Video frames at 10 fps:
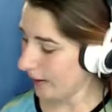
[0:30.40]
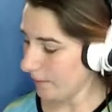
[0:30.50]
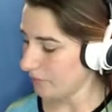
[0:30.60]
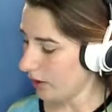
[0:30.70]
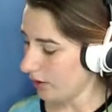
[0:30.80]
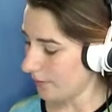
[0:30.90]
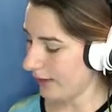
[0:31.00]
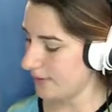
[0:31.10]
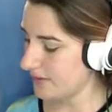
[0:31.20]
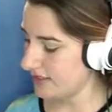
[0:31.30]
by
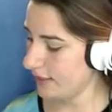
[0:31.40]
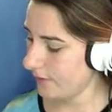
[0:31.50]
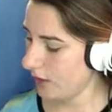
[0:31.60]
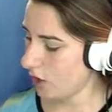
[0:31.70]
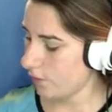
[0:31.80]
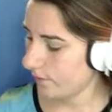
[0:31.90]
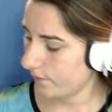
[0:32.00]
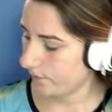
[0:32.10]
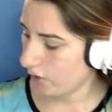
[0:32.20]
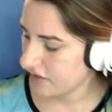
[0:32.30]
Pacific
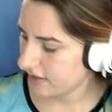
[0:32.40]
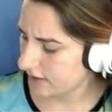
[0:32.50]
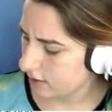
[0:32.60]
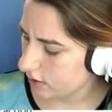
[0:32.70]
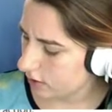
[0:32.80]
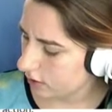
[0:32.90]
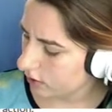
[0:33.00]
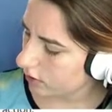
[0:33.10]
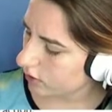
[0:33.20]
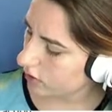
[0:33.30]
Frost
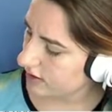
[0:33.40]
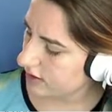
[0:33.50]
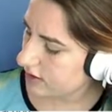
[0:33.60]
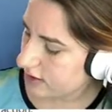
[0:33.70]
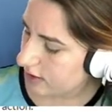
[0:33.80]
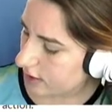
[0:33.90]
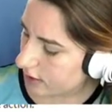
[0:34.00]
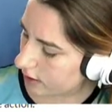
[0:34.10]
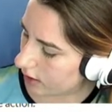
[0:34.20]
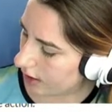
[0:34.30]
T
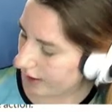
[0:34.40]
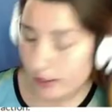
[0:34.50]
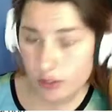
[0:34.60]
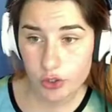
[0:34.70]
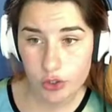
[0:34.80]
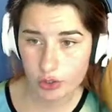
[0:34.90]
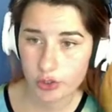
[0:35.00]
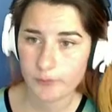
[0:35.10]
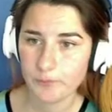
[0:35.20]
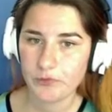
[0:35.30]
I N Q.
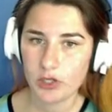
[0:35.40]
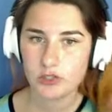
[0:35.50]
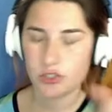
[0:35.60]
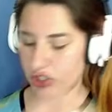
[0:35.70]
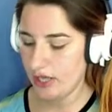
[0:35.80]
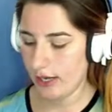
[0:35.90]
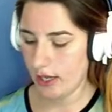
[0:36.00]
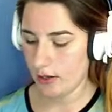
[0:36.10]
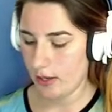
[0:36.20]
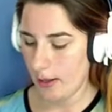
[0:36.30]
So shout out
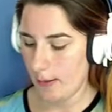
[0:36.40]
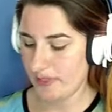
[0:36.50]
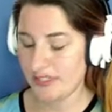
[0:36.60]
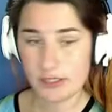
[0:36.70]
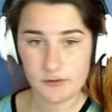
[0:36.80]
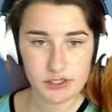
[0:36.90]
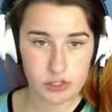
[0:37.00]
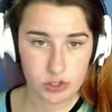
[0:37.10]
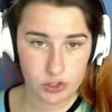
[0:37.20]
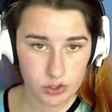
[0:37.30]
Pacific to
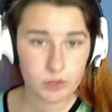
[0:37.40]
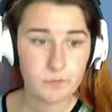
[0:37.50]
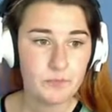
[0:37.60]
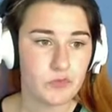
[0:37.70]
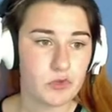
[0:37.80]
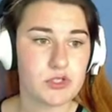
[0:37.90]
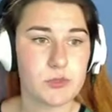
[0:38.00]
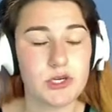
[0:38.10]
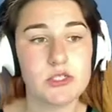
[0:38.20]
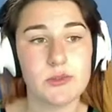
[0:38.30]
you. So we're
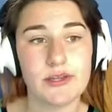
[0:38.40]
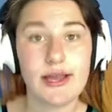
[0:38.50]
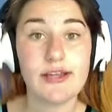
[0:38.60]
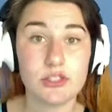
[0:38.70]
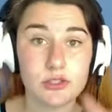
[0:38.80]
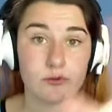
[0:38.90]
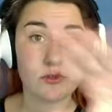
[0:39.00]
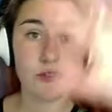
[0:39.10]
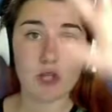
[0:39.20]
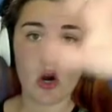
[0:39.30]
doing that. So the rules are,
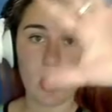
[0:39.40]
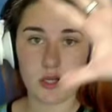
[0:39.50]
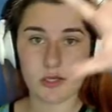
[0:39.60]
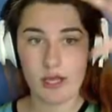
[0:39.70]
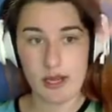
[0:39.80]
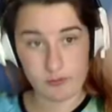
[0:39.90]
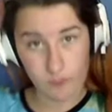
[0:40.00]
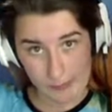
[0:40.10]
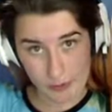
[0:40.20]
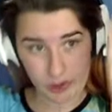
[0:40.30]
on, are right below me.